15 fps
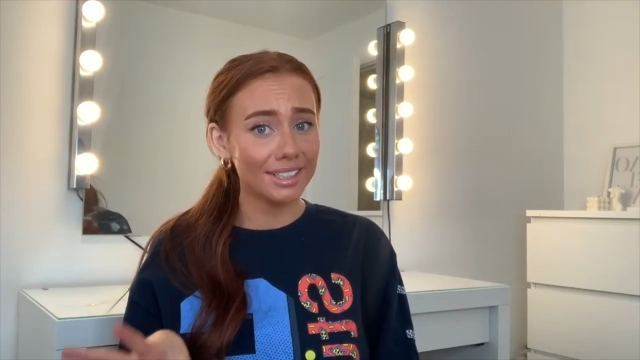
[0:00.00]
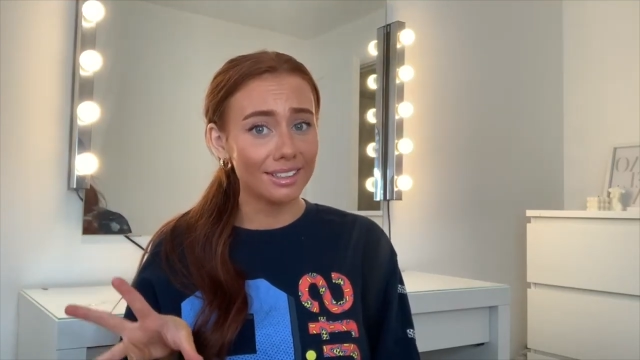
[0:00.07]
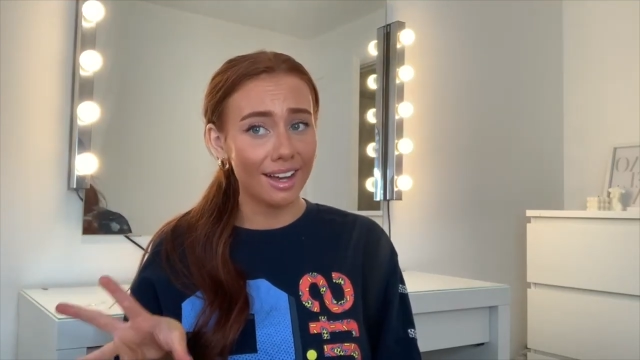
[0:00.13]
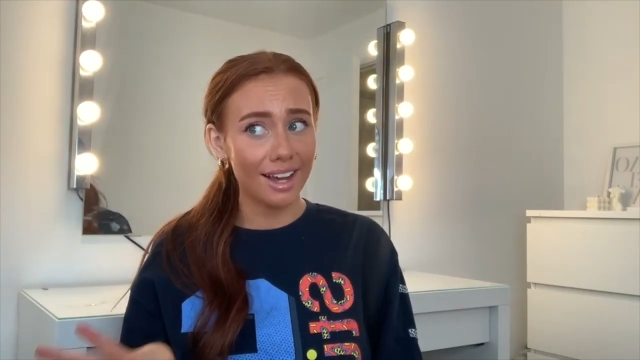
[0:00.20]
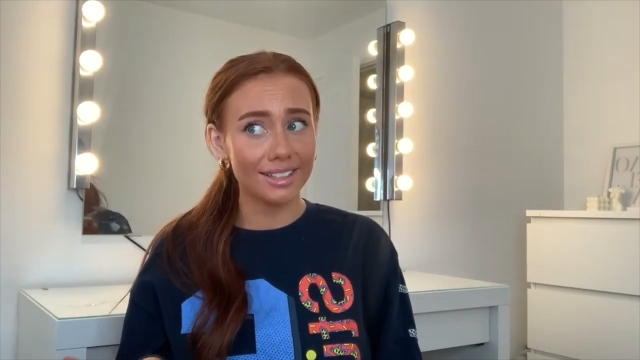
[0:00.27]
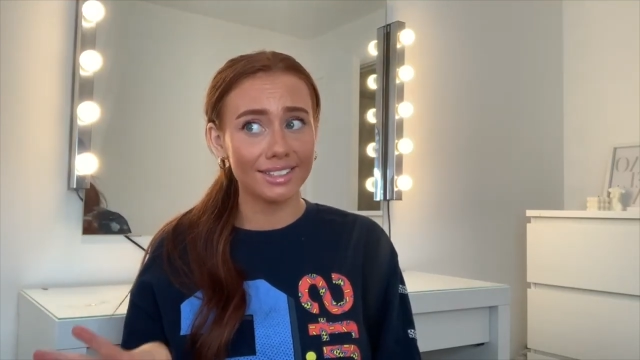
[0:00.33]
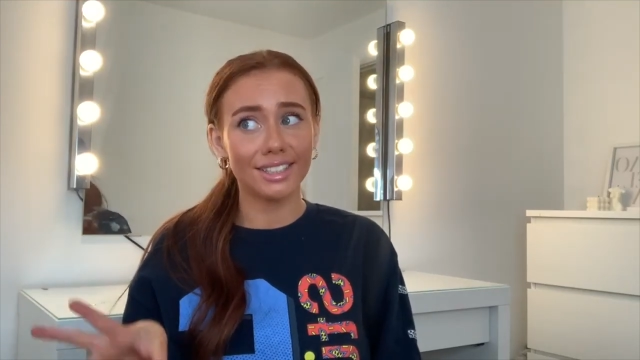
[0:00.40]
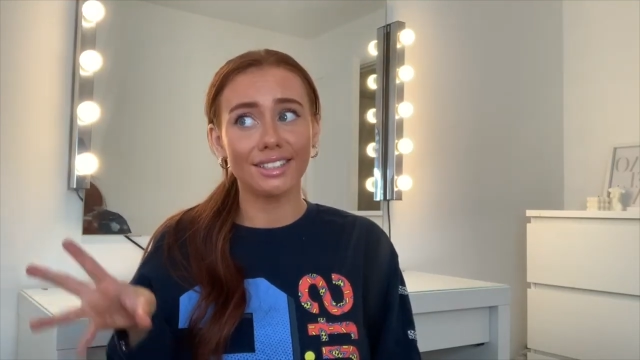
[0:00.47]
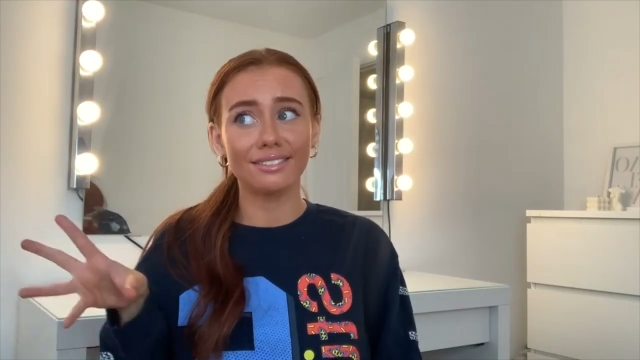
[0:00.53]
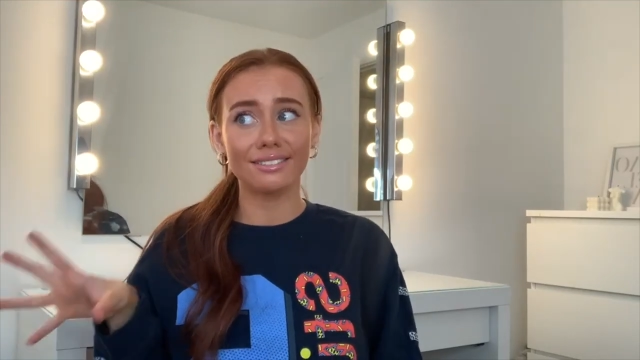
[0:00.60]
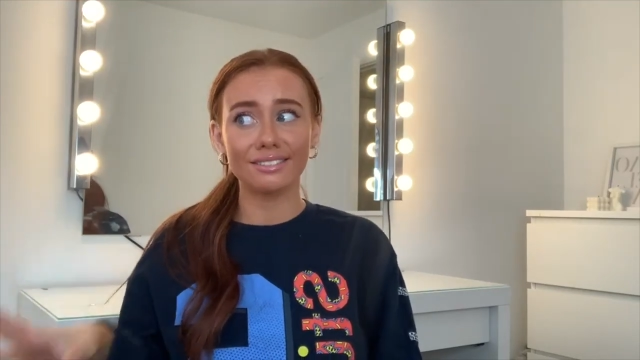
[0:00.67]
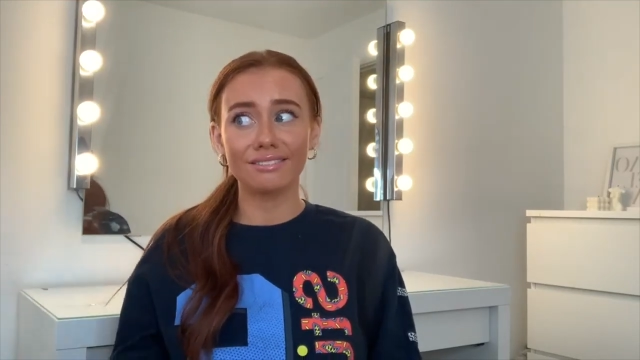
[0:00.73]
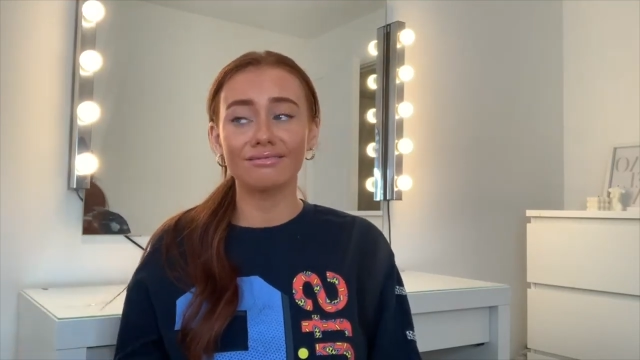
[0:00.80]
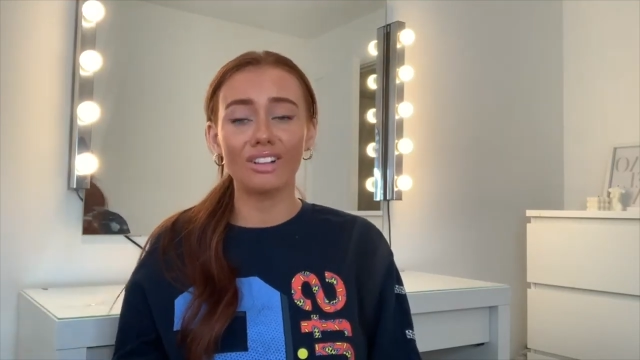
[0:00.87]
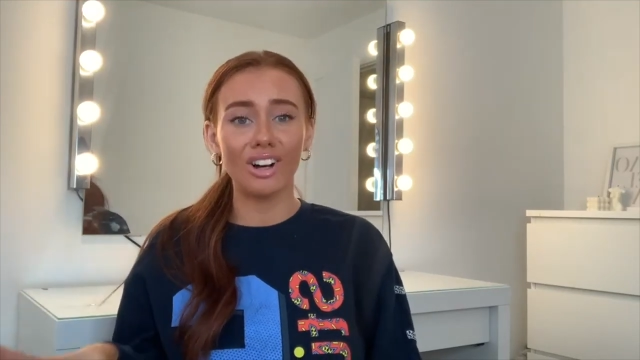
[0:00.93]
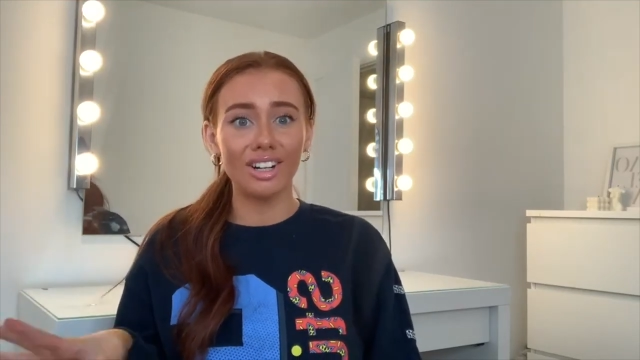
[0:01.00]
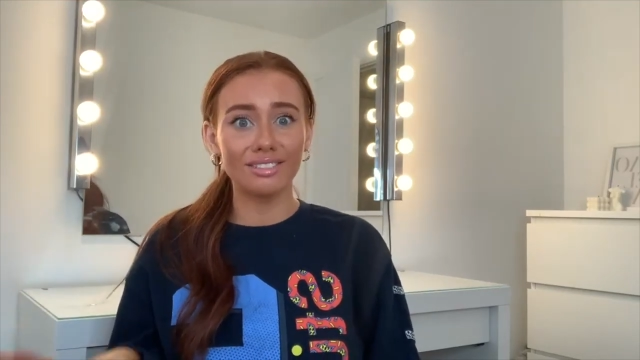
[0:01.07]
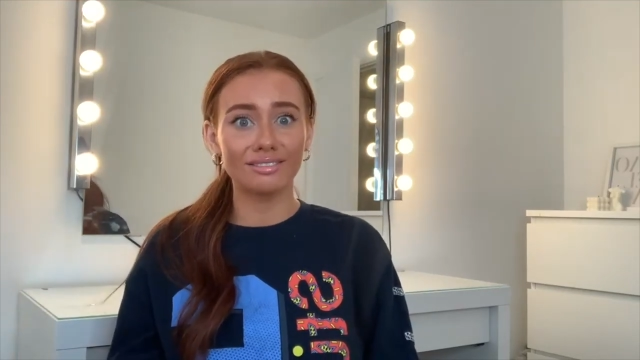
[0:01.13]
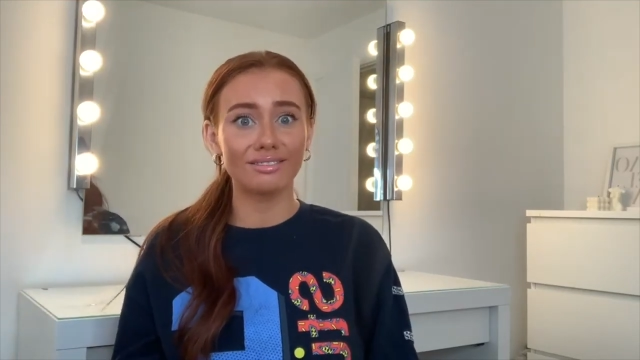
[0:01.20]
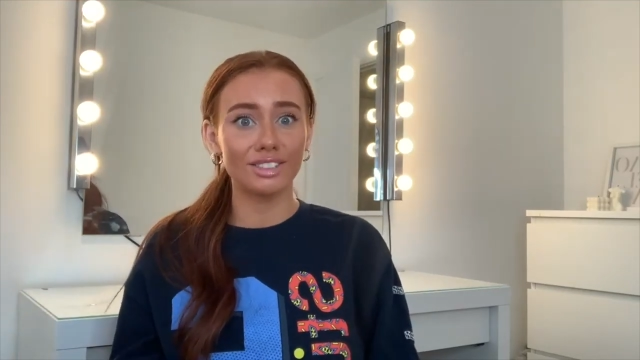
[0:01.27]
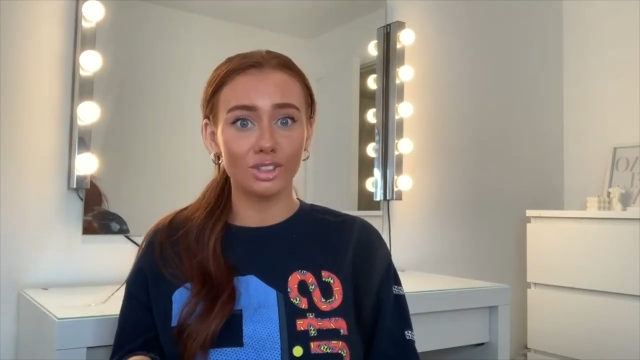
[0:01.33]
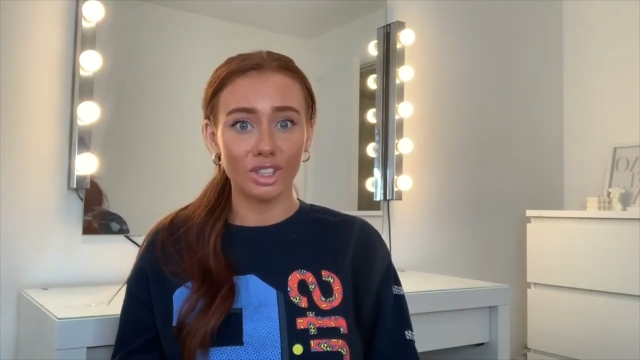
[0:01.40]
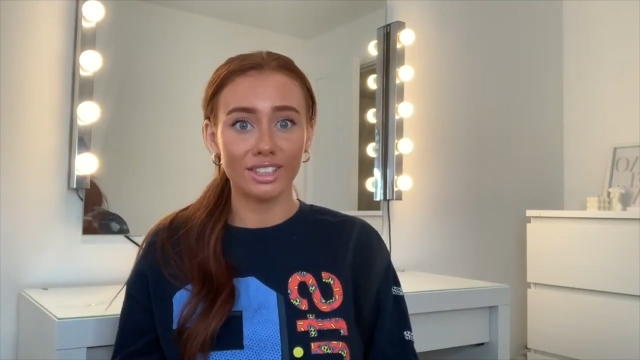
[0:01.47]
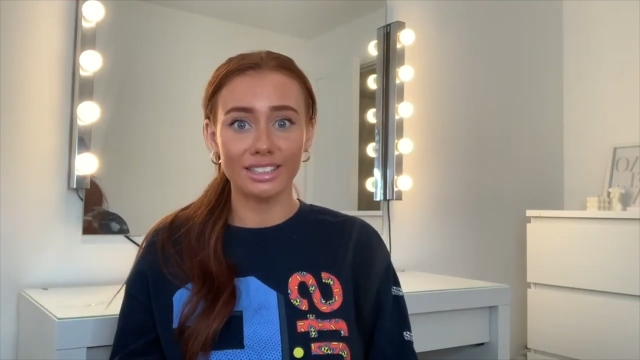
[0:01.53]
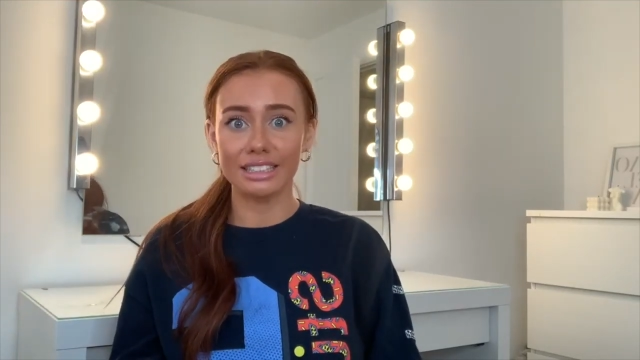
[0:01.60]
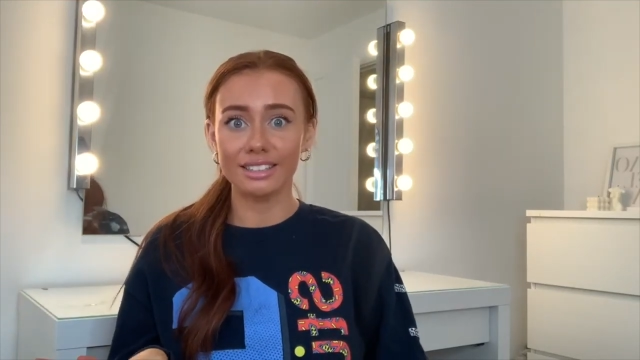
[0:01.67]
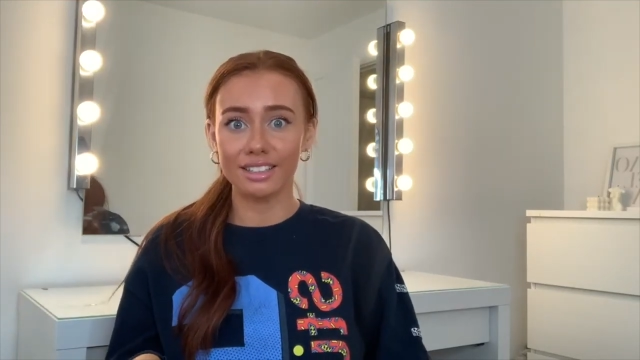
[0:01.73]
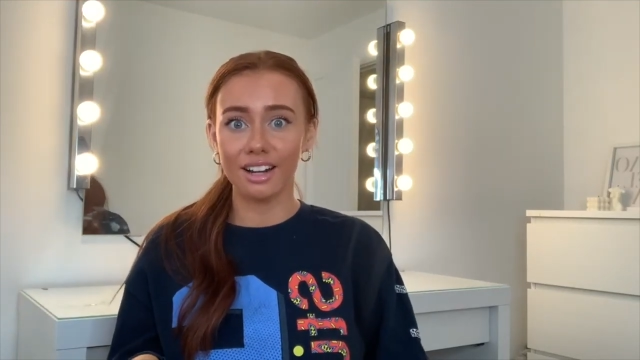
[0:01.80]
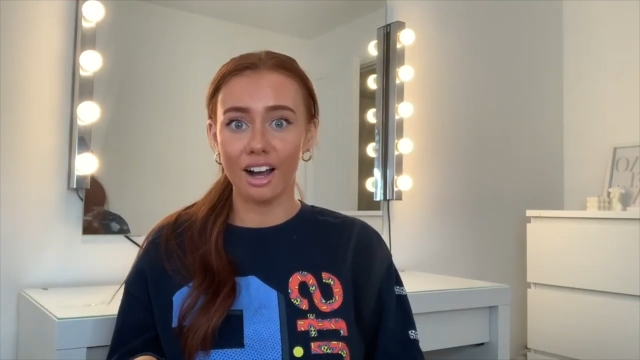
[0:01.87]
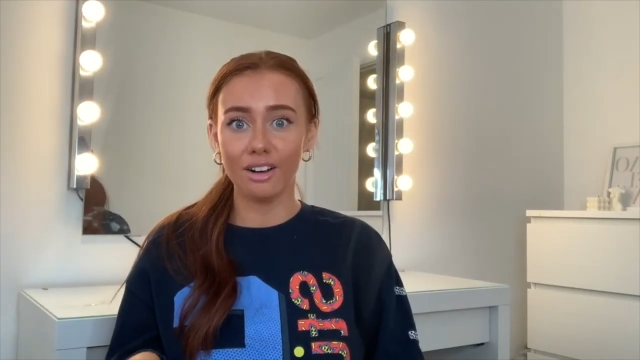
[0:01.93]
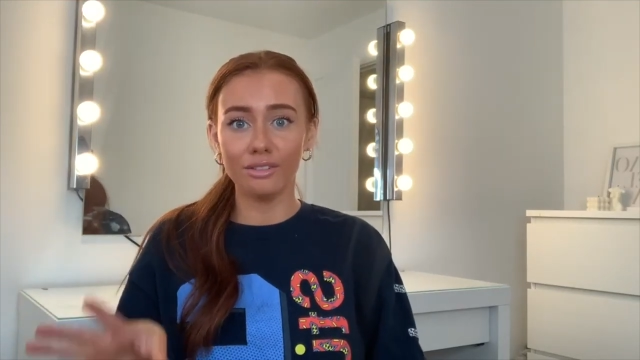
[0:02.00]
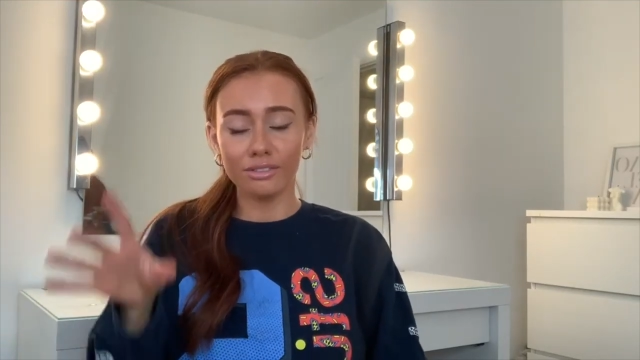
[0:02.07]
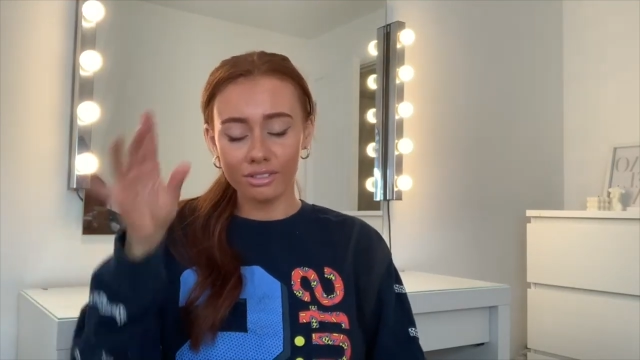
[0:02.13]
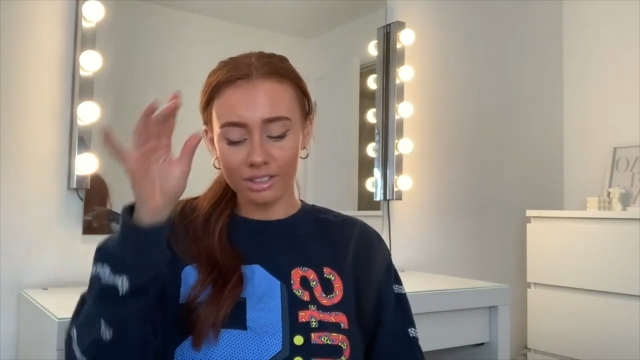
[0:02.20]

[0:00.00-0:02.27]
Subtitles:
I actually can't stress this enough.